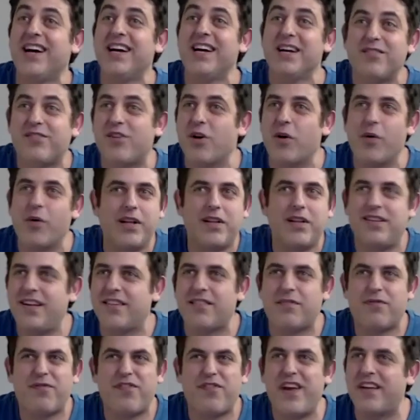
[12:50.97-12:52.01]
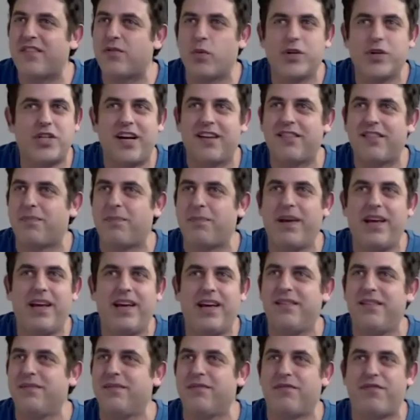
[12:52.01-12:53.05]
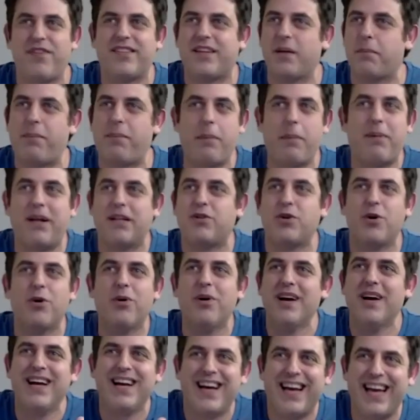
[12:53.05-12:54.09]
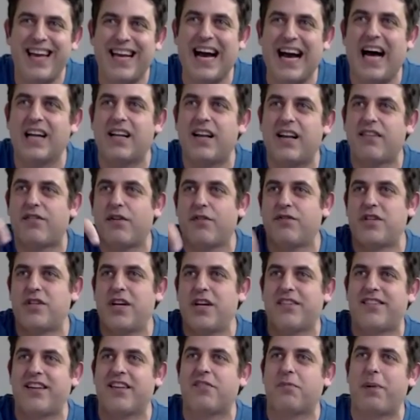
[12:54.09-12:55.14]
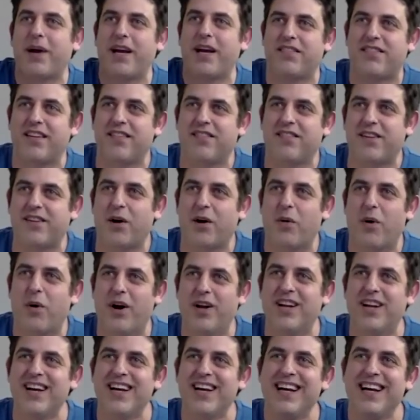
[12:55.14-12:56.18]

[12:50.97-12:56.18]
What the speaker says: so these things would just be things that people do regardless of just the sprints and so on.